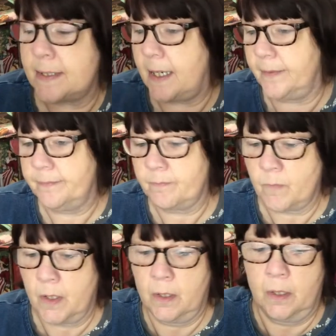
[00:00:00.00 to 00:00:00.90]
So
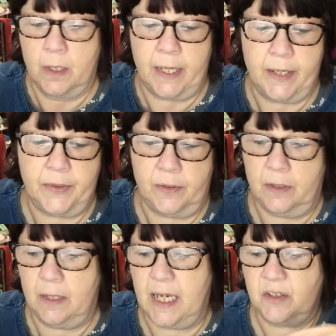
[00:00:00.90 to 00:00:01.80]
I
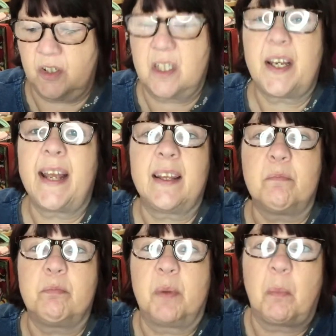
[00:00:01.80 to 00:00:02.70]
thought I'll just take the,
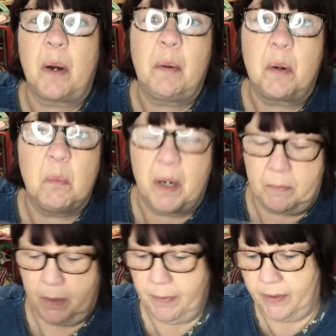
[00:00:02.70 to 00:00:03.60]
the broken one, I'm
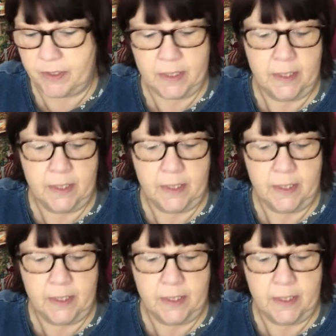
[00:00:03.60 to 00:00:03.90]
not bothered.